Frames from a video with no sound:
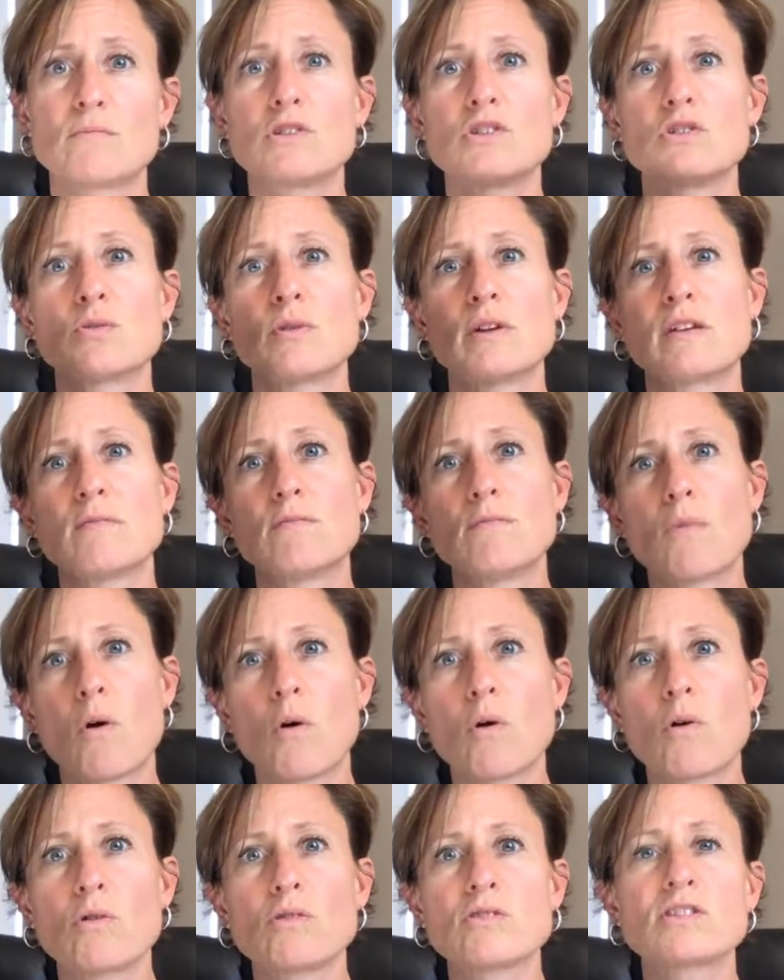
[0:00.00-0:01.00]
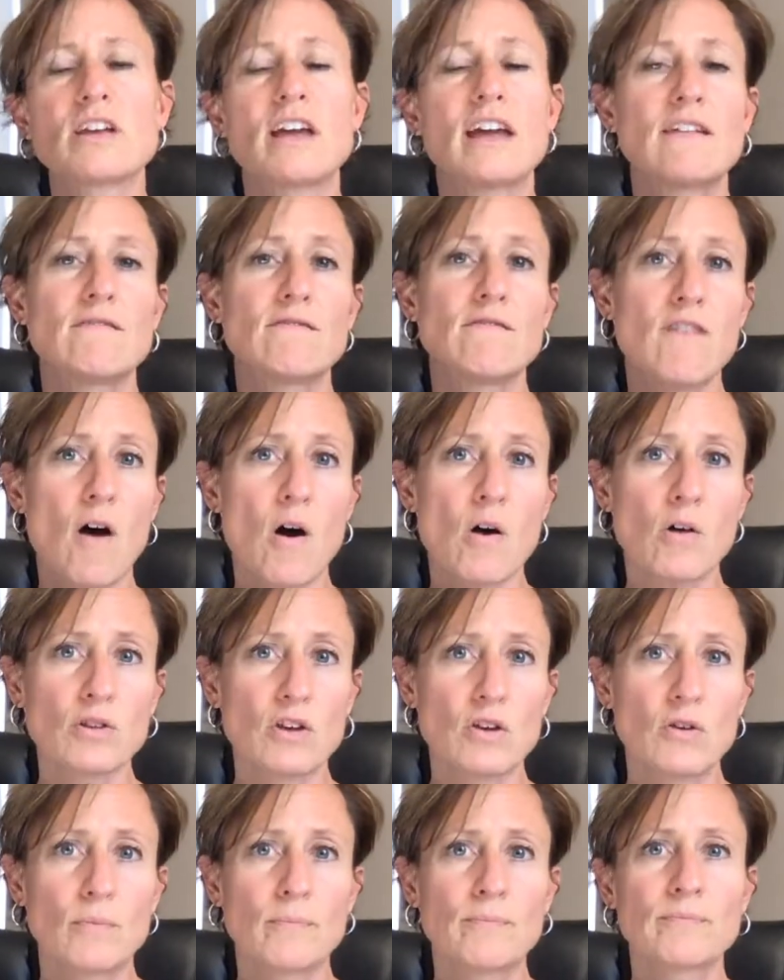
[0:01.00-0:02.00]
between moles and
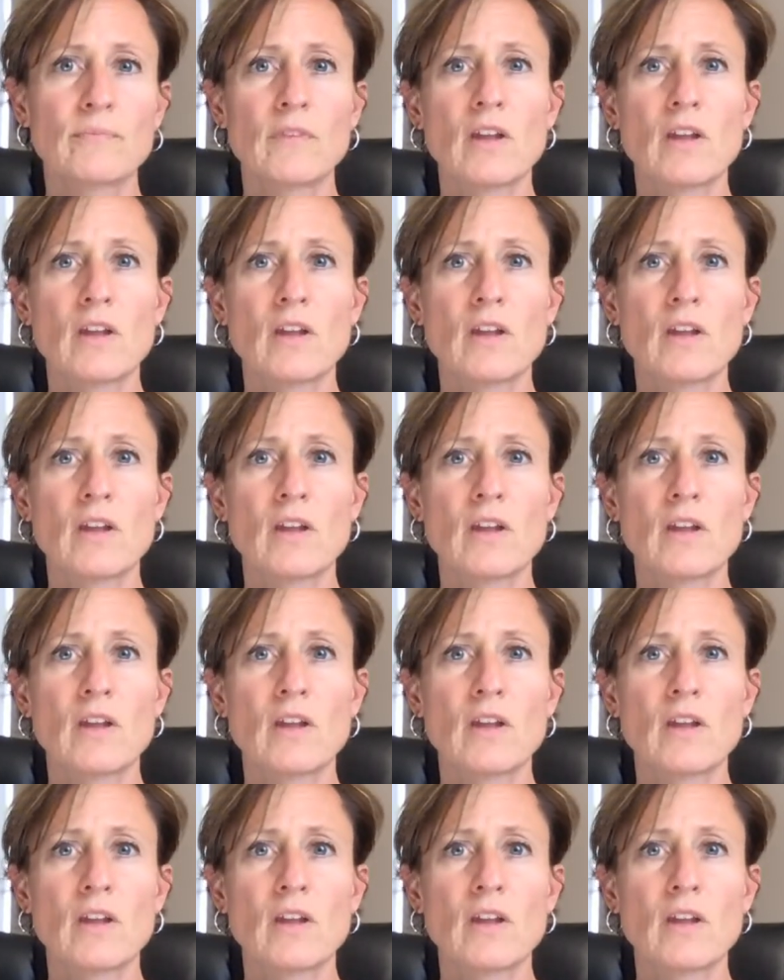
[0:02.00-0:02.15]
volume.